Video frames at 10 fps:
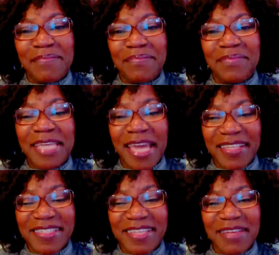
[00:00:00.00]

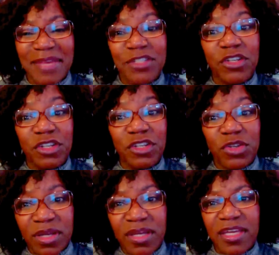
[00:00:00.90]
guests, and make sure you
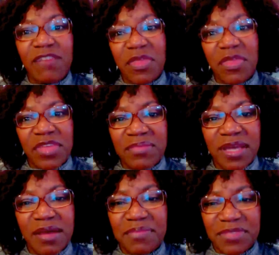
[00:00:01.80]
give them a thumbs
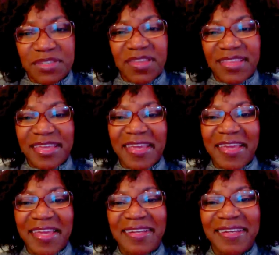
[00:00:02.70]
up so that they
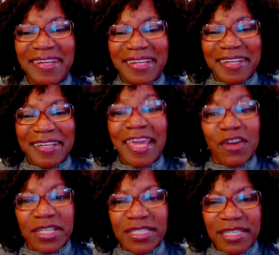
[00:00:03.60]
can get
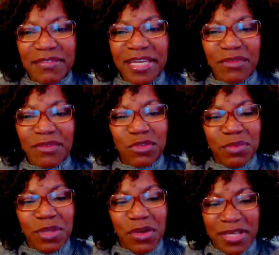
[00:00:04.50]
on TV, which would
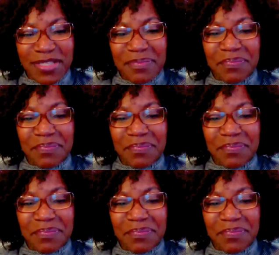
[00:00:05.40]
be awesome.